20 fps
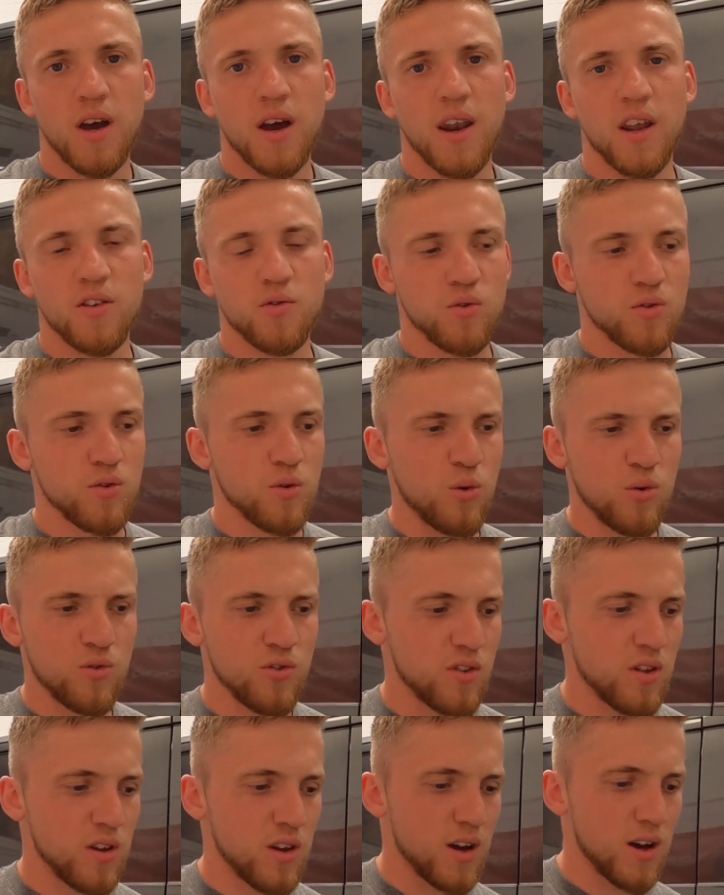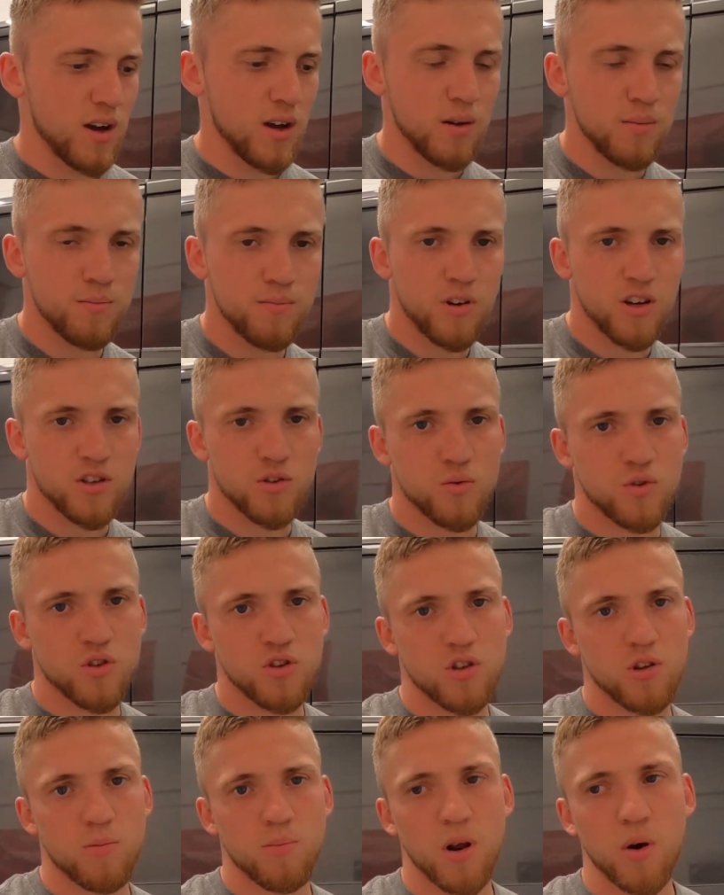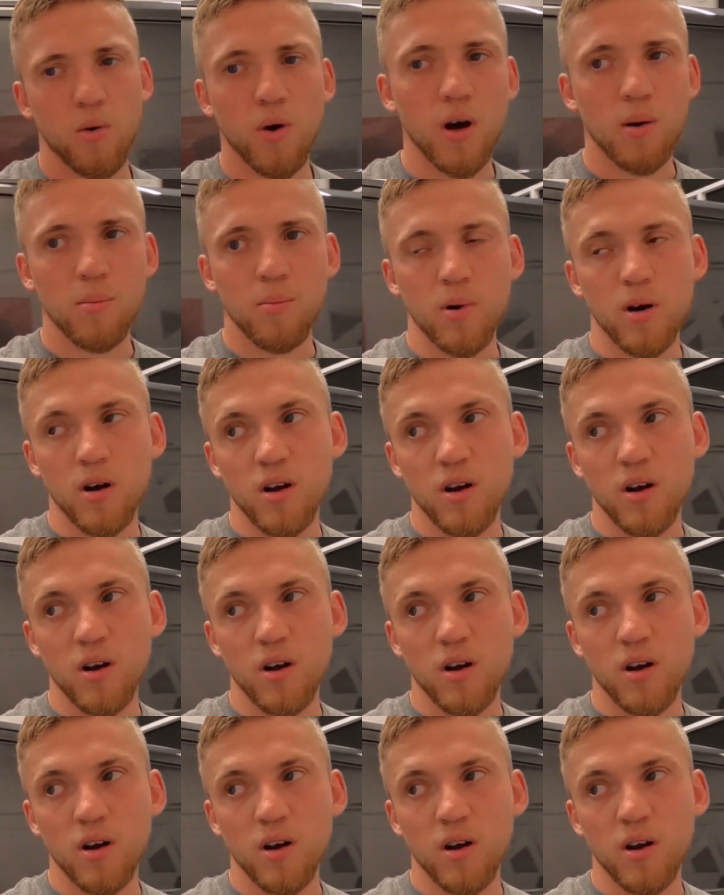and that's what's caused the pressure washer to blow up.